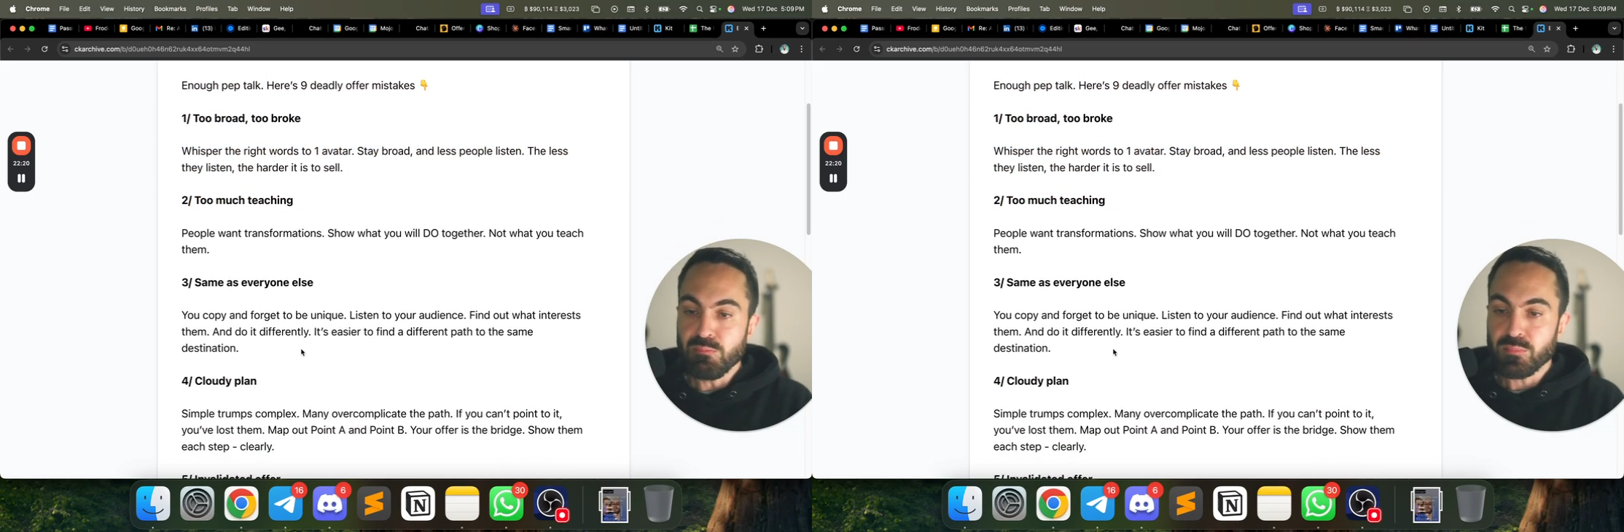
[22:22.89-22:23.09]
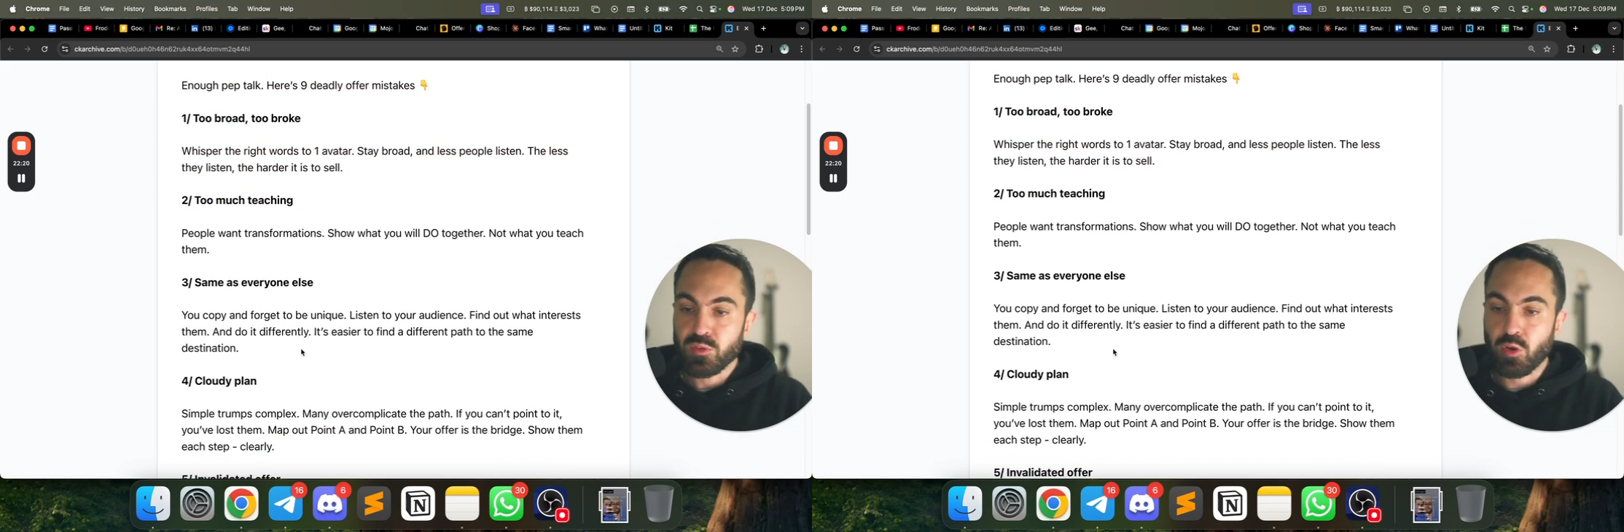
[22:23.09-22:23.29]

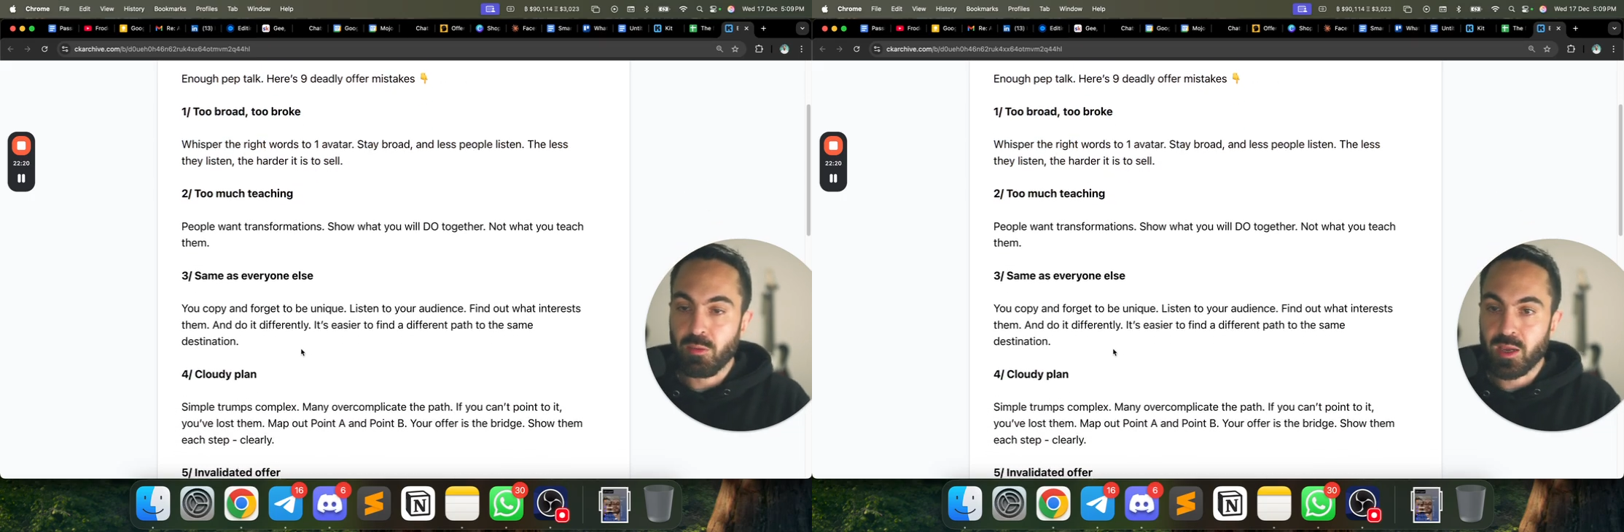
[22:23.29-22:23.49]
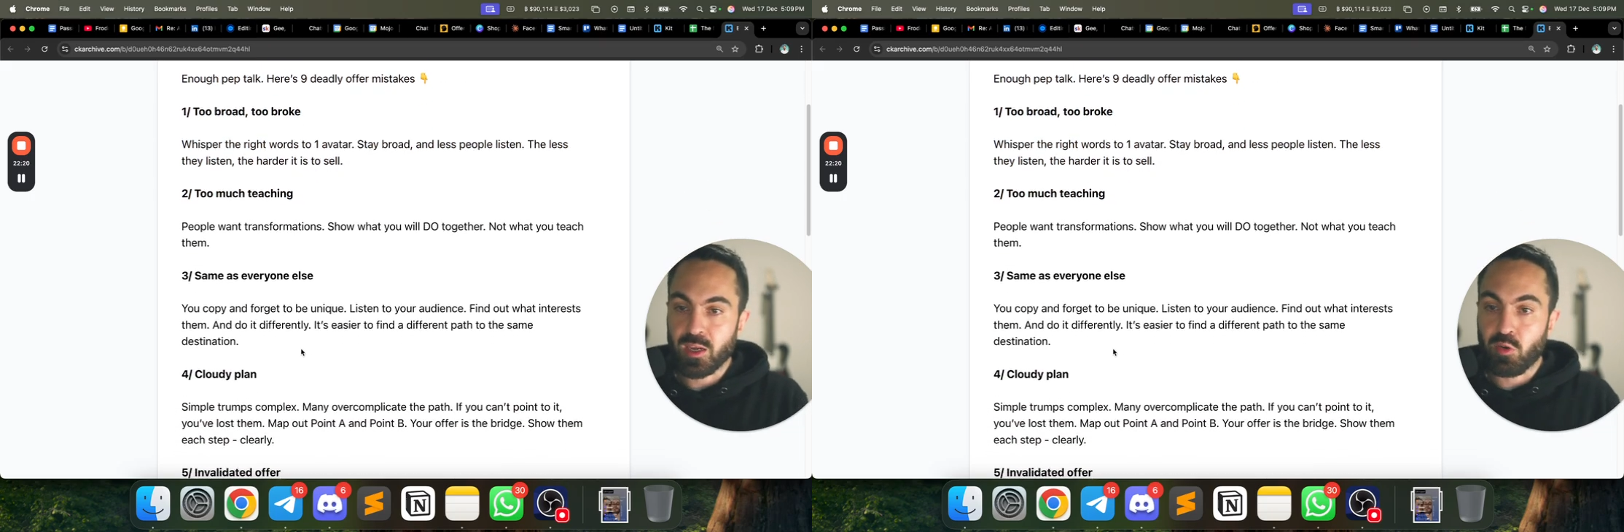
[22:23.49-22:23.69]
So I
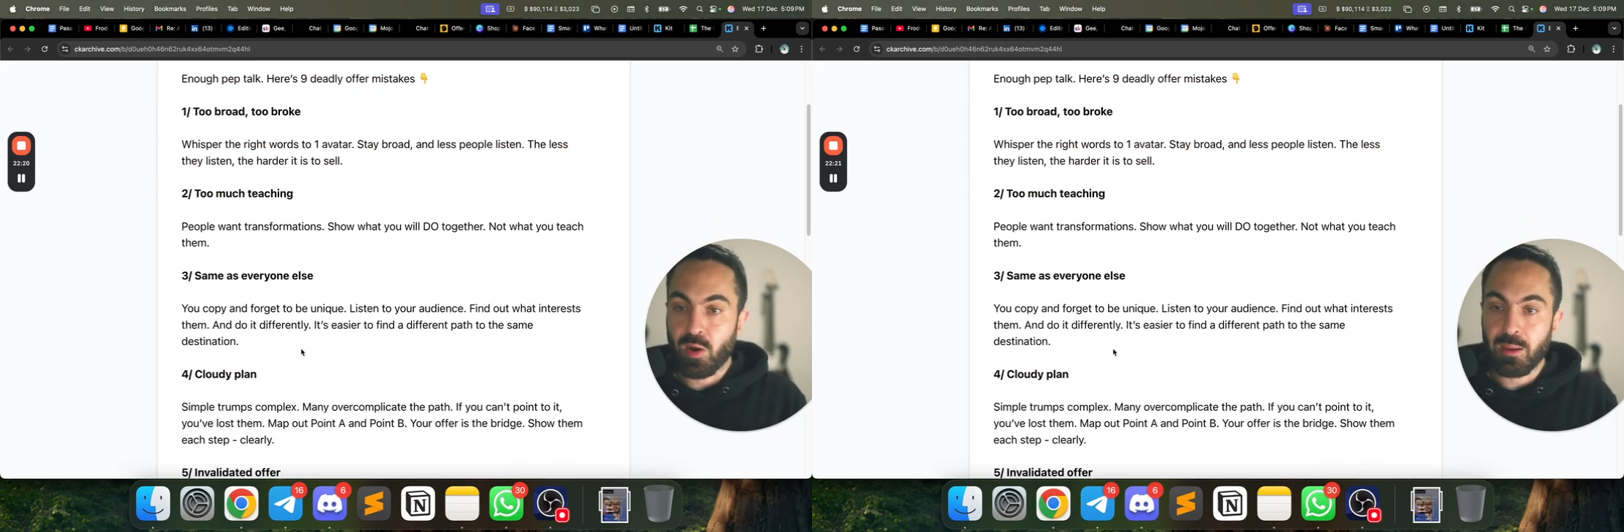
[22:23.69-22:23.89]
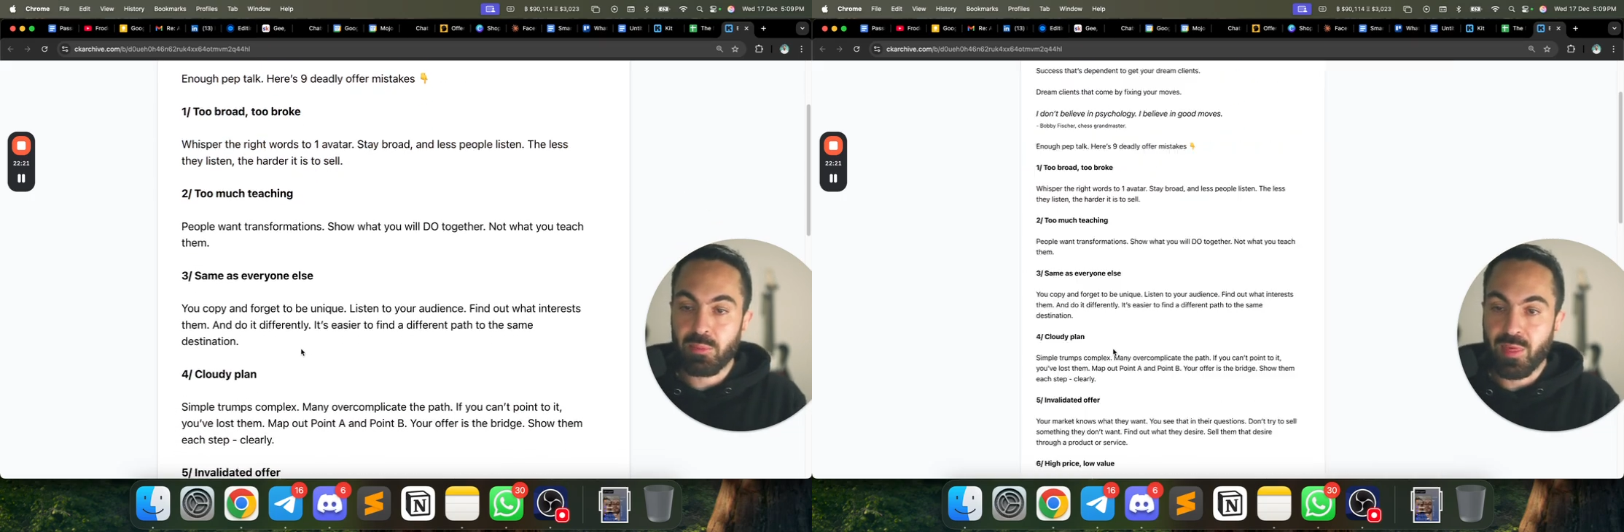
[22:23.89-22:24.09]
might
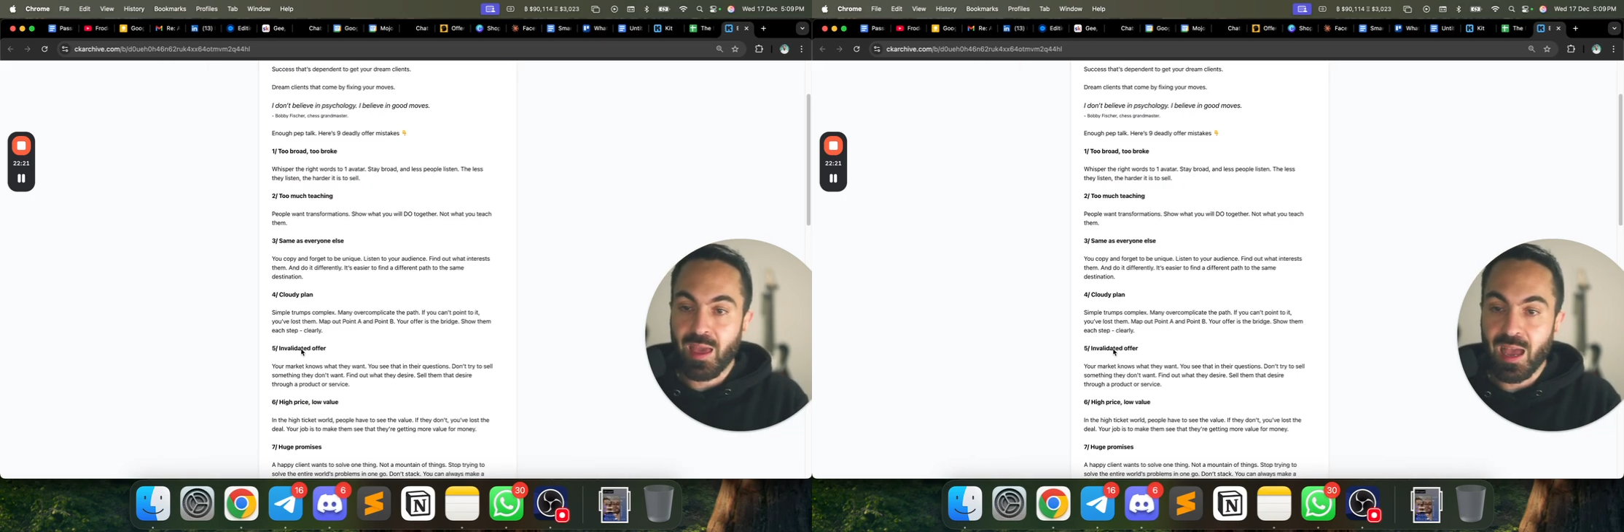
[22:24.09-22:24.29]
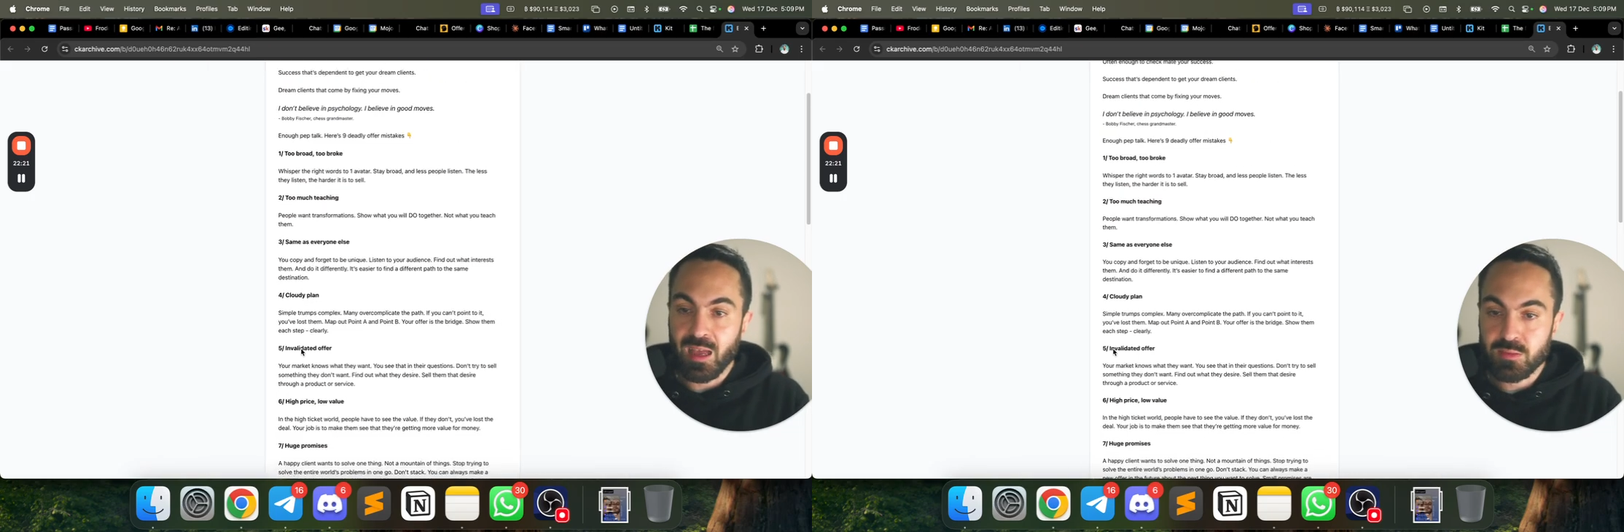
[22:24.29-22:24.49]
grab
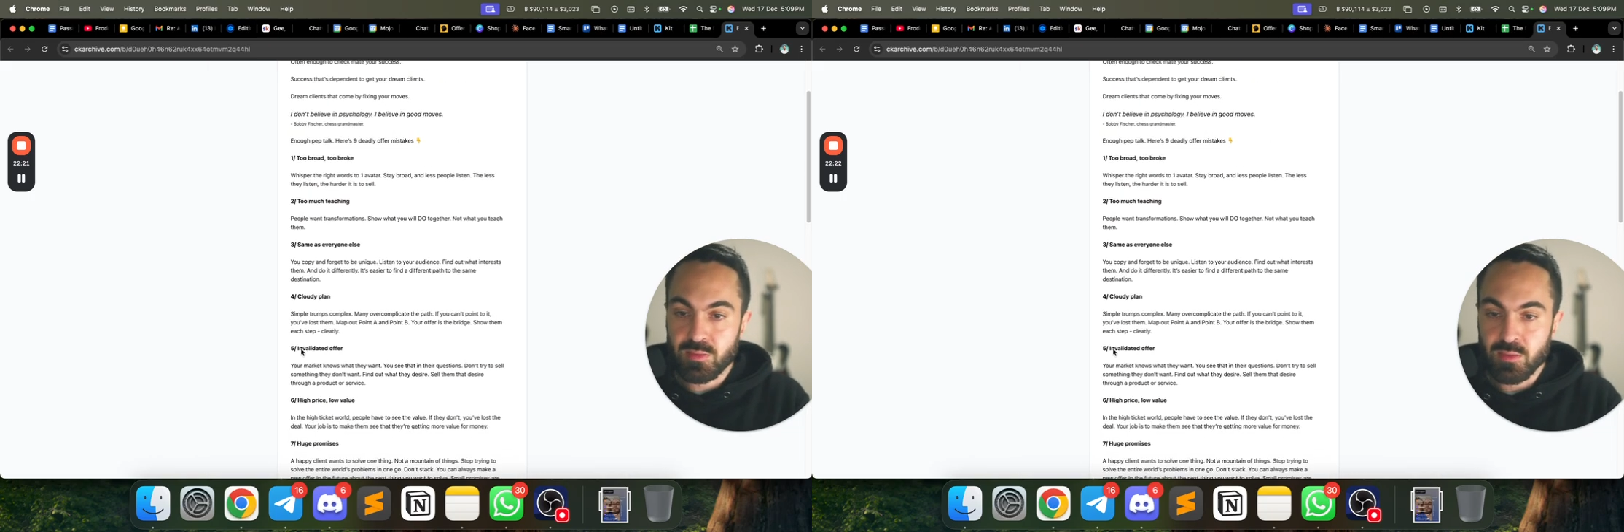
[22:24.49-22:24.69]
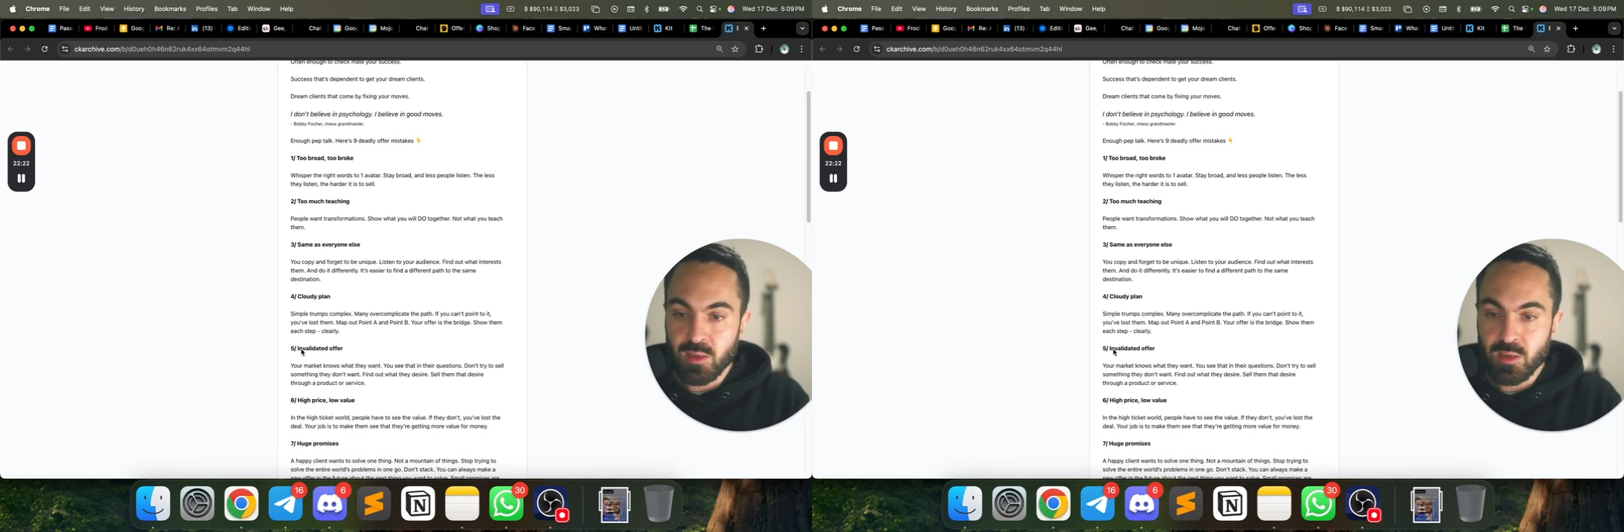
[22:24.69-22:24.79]
that,